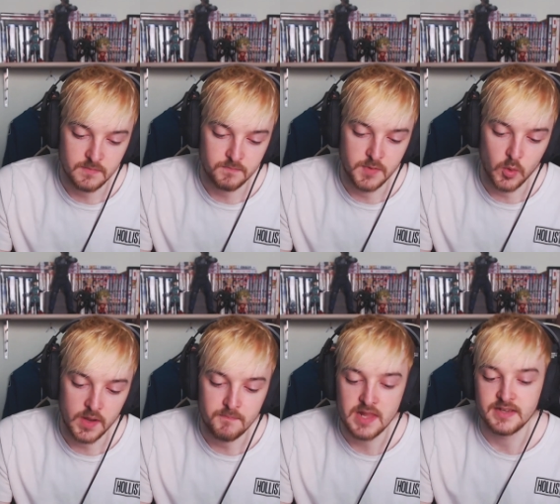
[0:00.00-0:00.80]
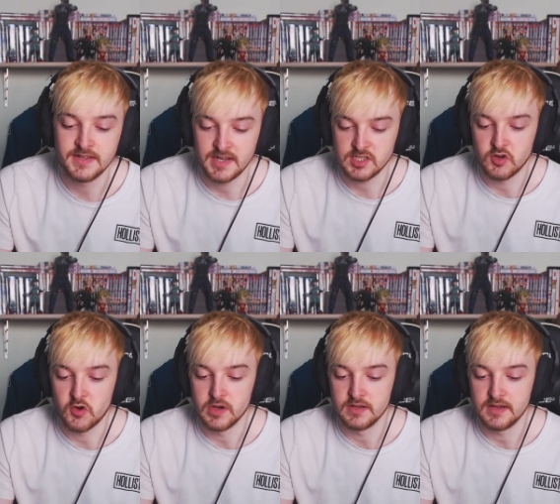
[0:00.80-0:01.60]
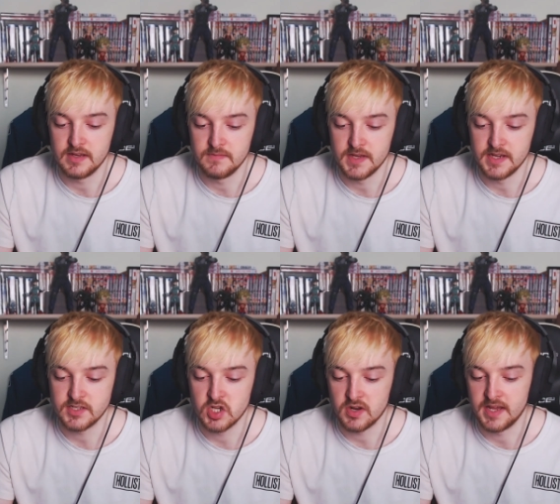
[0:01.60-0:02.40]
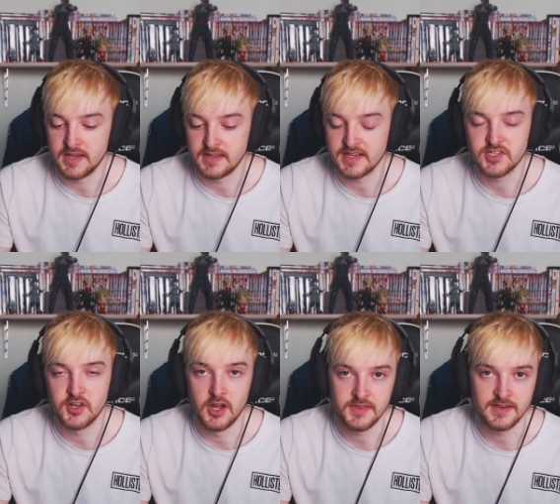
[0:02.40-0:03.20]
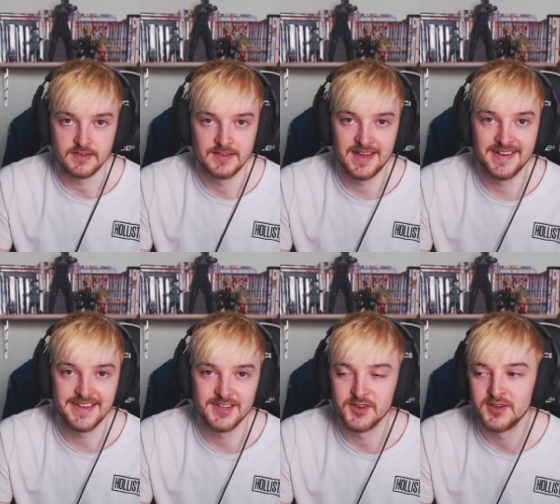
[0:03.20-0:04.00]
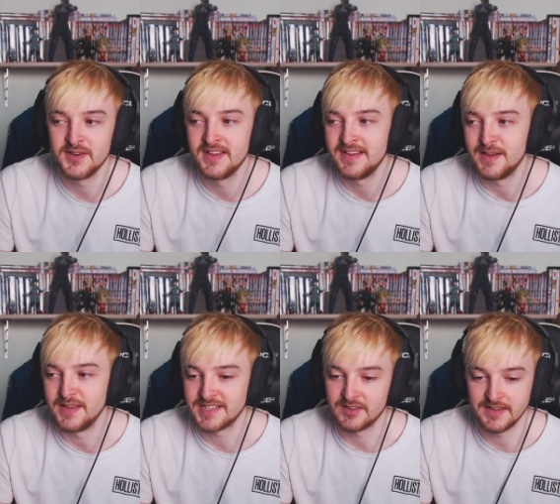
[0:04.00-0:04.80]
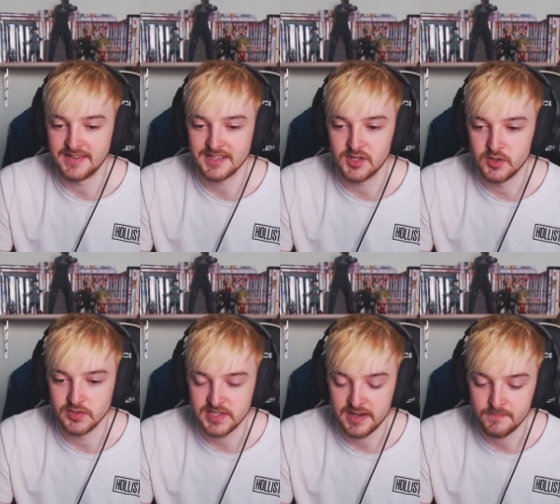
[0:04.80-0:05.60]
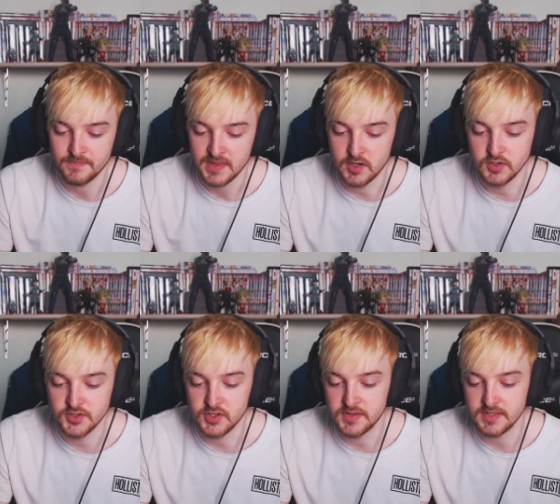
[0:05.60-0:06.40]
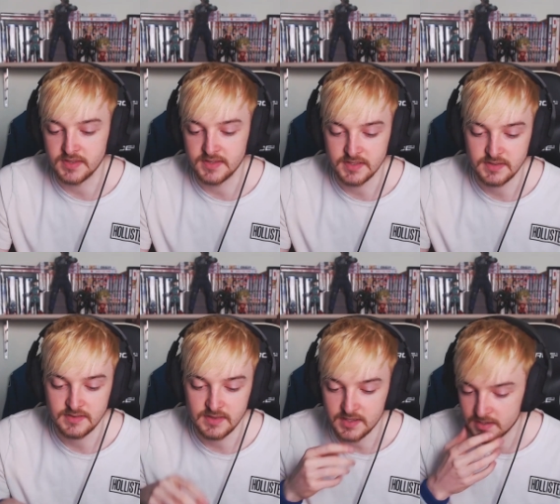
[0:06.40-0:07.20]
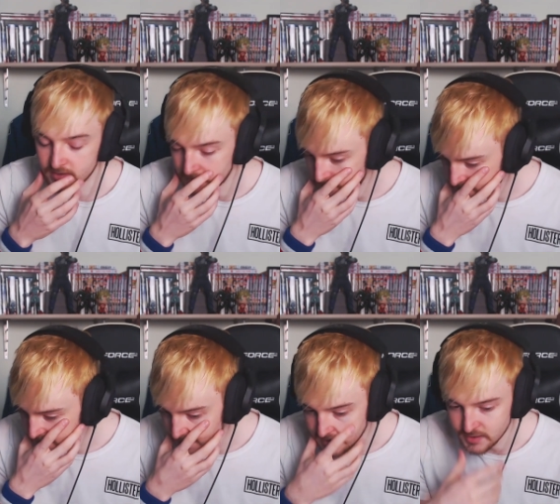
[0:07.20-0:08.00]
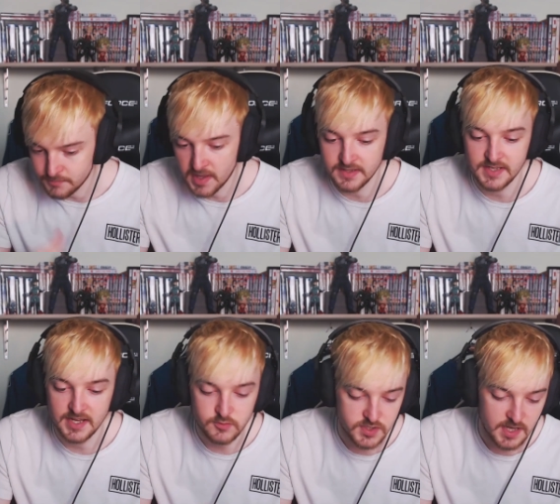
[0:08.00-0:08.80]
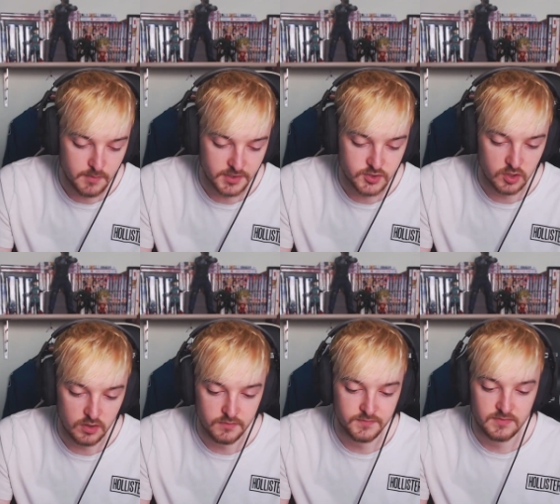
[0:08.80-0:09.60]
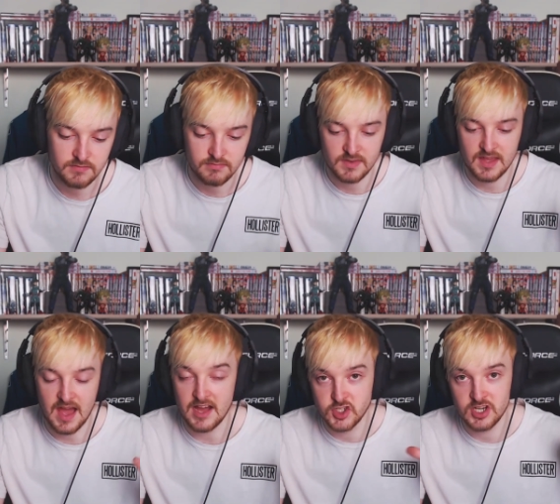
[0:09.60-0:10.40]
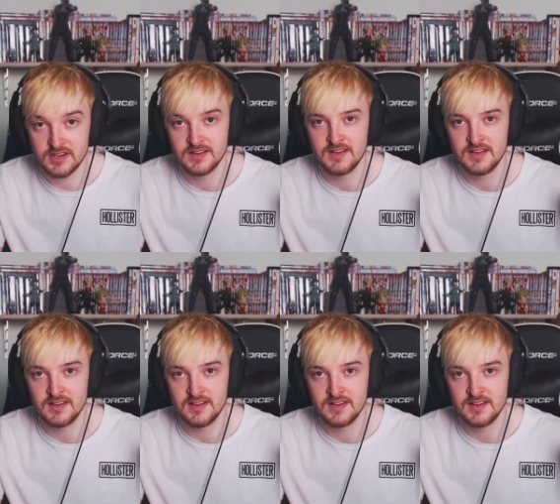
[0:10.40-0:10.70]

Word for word: But when Meliodas threw it, it took like next to nothing. You know? It took like next to no time. And also the, the the thing is, Meliodas was able to sort of catch it,